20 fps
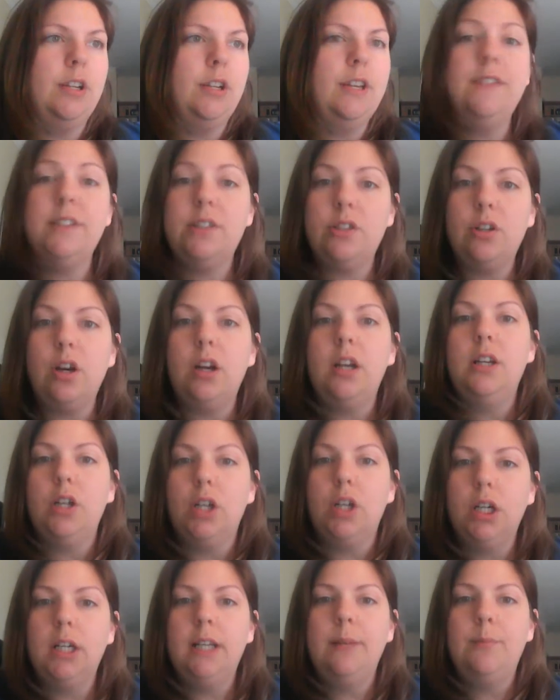even starting
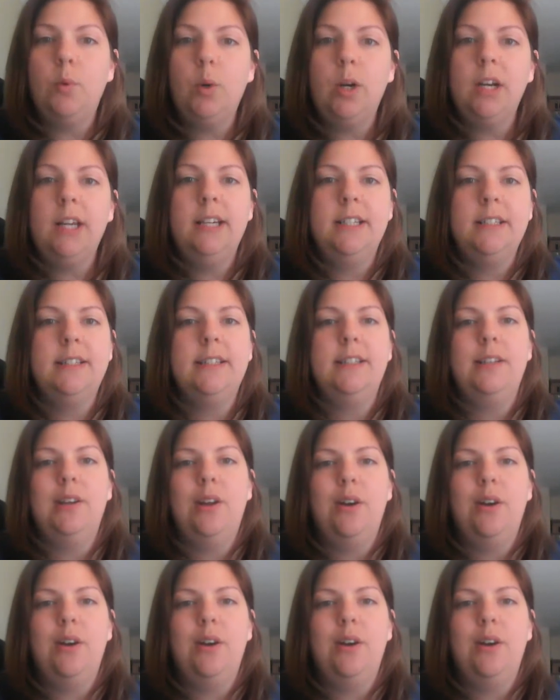early mornings,